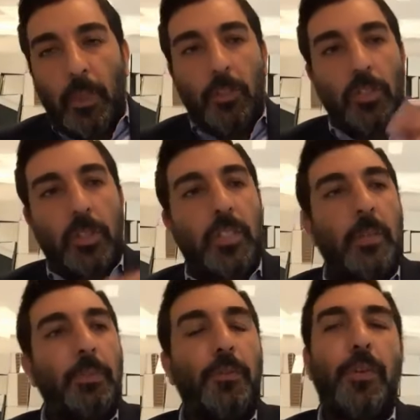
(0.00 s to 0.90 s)
just to
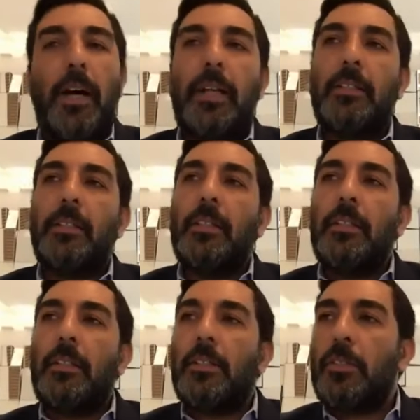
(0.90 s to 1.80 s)
simplify it,
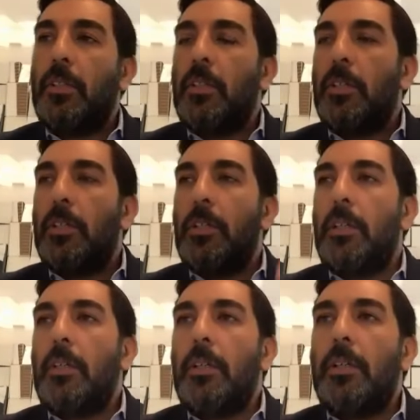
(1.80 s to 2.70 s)
there's uh,